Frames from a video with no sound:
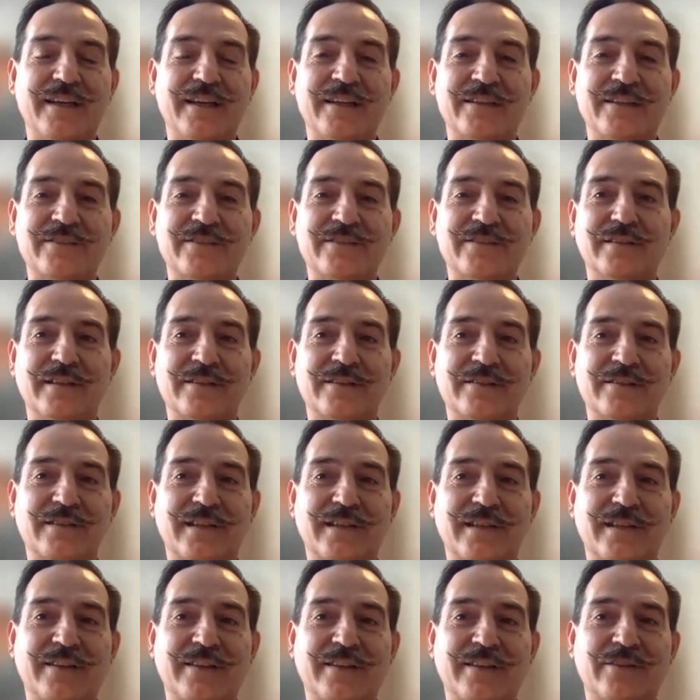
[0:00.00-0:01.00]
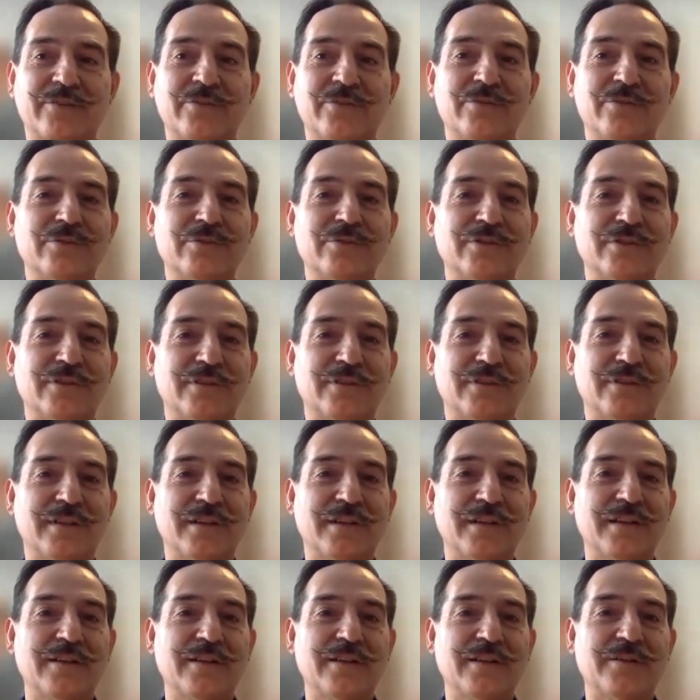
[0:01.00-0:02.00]
It's like the Google
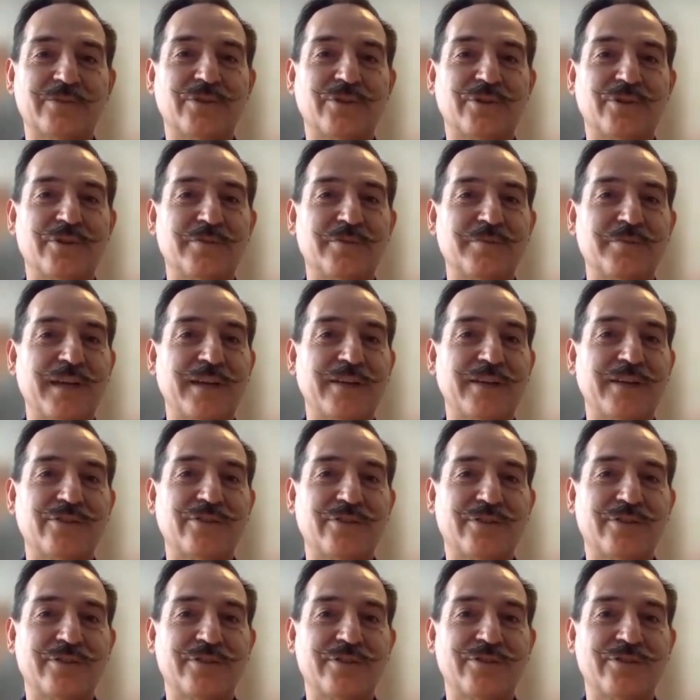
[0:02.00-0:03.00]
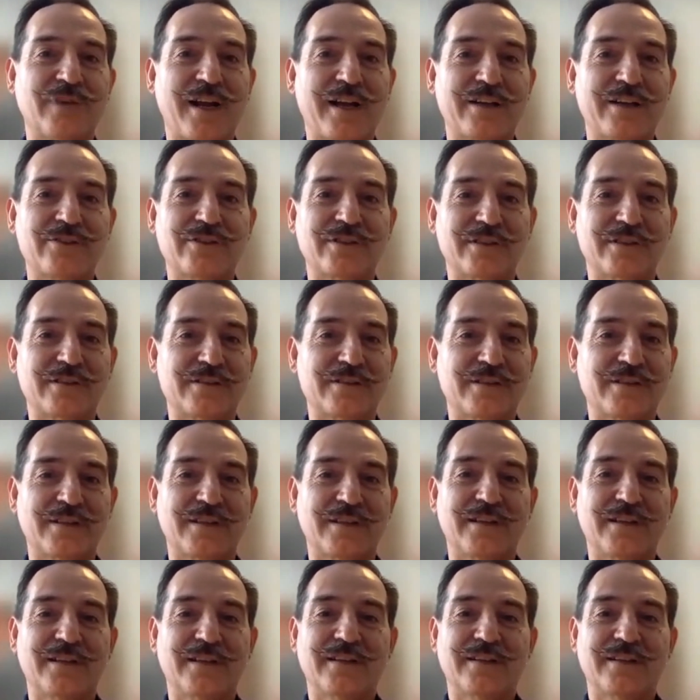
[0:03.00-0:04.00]
turn-by-turn directions,
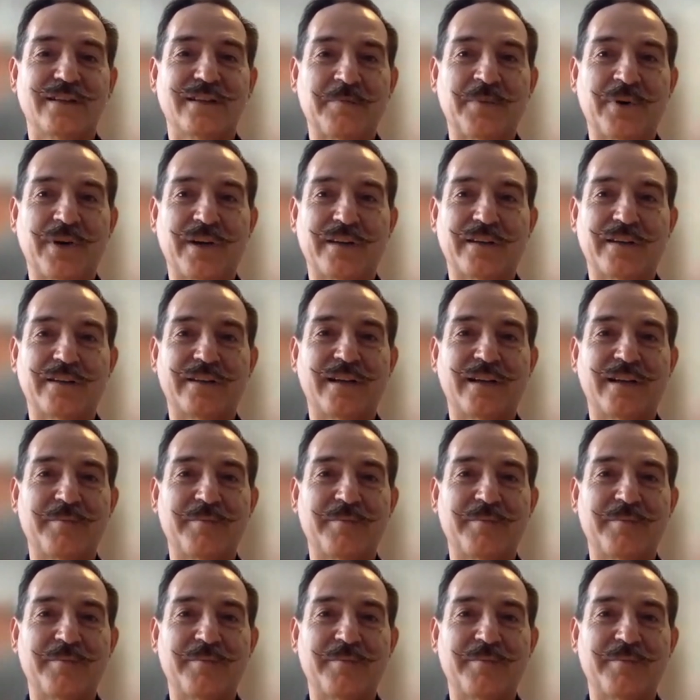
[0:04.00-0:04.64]
but